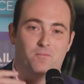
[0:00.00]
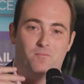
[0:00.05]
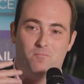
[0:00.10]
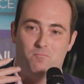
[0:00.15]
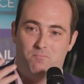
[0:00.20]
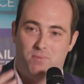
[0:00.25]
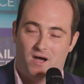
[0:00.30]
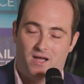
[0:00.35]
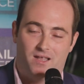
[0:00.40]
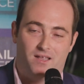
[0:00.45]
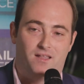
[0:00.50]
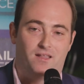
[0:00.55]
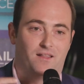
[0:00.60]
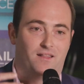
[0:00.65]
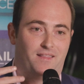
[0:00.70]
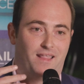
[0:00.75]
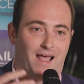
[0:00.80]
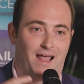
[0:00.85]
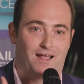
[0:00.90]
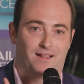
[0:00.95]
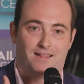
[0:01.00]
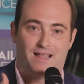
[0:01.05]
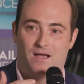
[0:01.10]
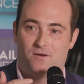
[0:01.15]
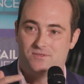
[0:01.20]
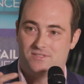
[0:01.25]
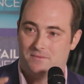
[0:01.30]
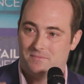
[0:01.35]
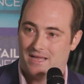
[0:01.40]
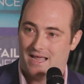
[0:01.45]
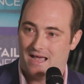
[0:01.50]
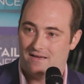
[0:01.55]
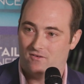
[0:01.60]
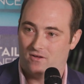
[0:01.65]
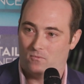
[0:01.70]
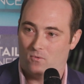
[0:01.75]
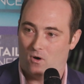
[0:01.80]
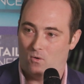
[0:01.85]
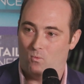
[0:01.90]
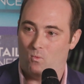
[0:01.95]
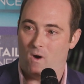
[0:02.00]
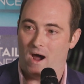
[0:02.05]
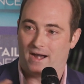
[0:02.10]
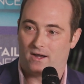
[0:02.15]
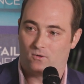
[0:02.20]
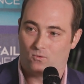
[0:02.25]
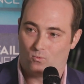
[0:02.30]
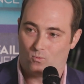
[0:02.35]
But that allows them to have a wider